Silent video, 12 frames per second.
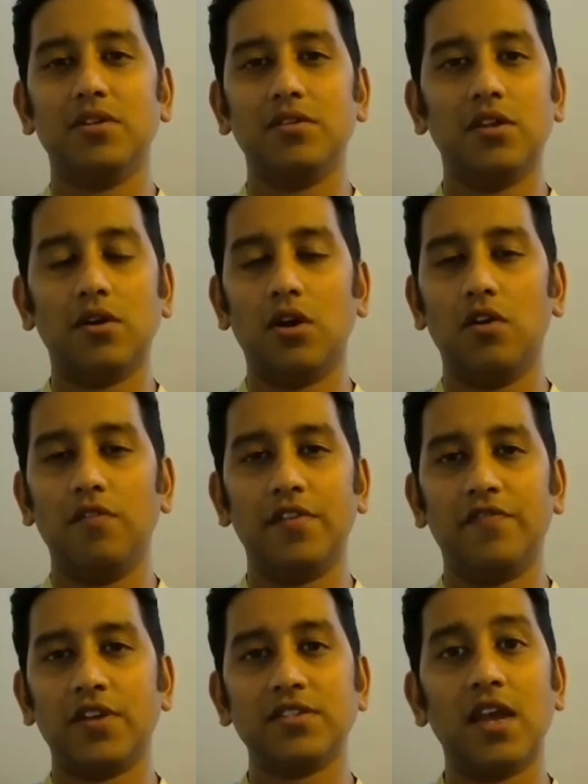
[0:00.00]
But
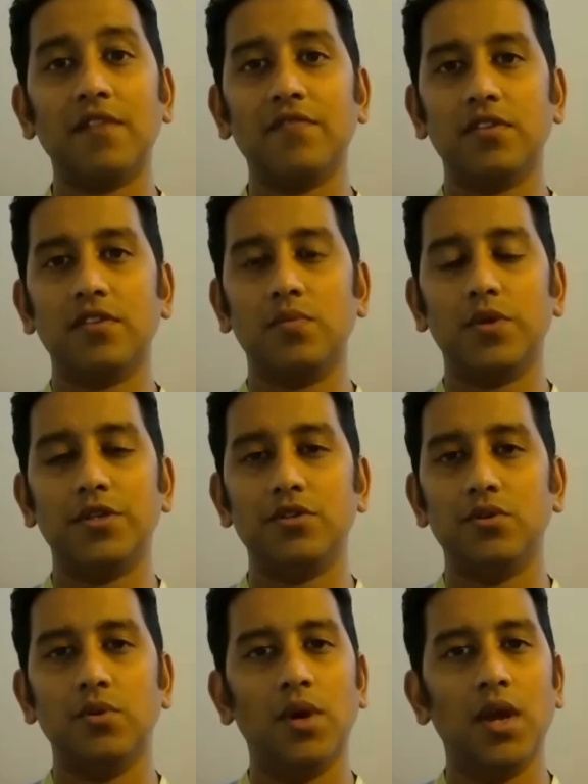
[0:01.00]
COVID affects everything we
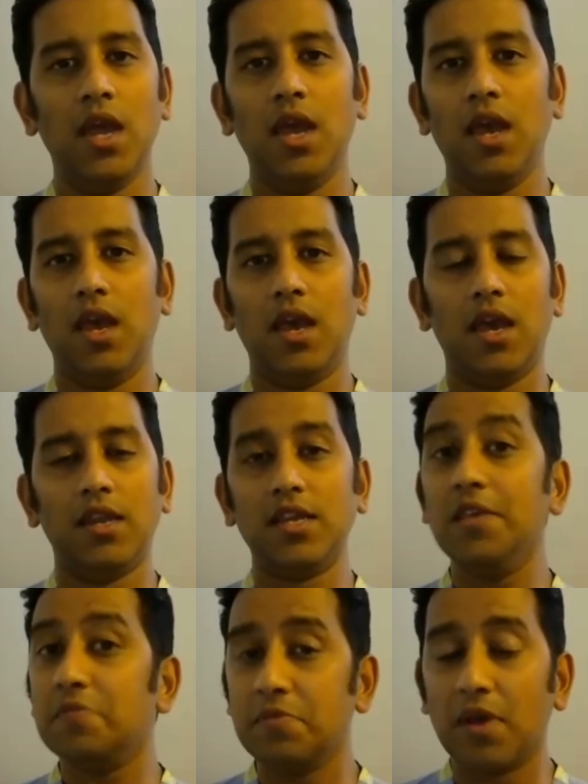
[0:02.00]
do, and
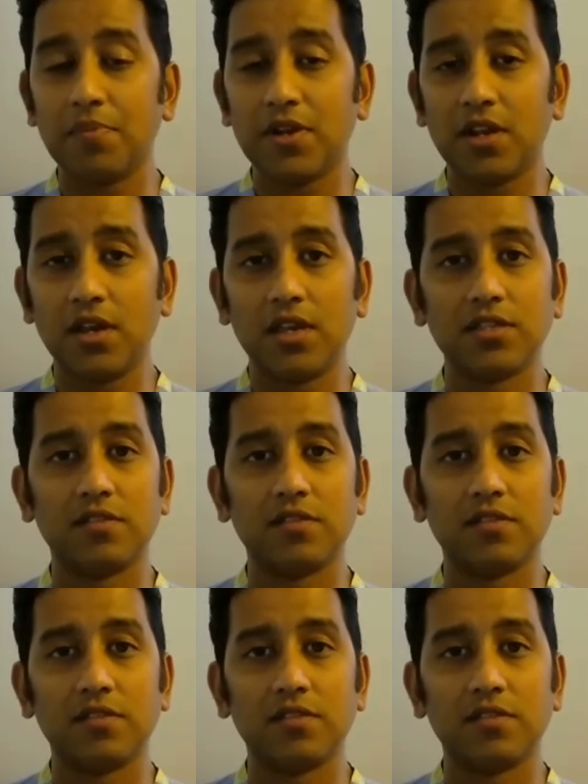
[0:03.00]
it keeps me up at night.